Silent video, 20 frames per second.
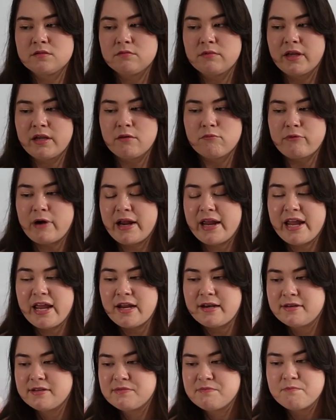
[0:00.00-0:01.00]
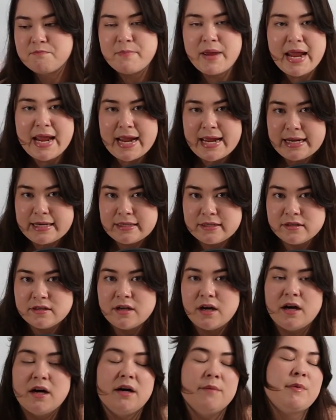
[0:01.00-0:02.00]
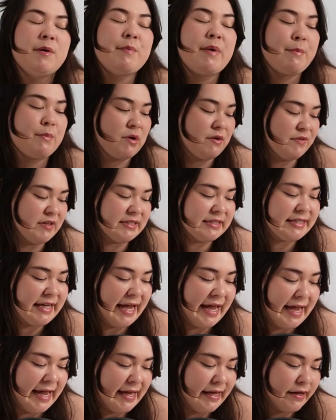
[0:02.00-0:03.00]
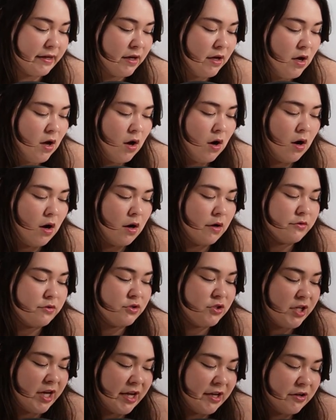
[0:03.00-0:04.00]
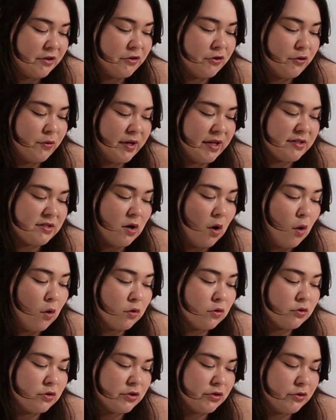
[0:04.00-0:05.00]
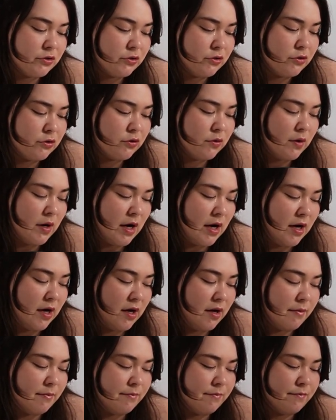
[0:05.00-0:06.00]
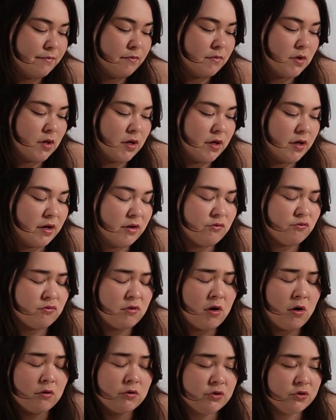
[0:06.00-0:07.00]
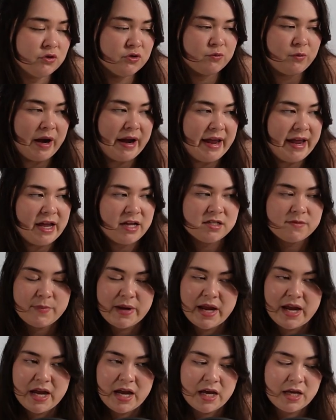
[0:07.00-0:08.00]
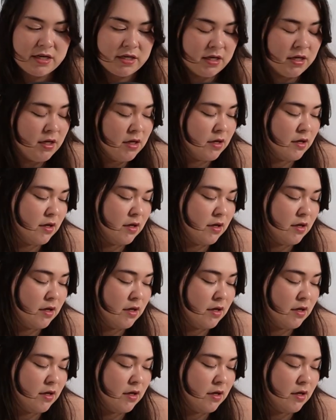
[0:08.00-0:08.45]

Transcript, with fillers: like right hand man, um, a member of his gang. Jayu is Hongju, um, Hongju's right hand man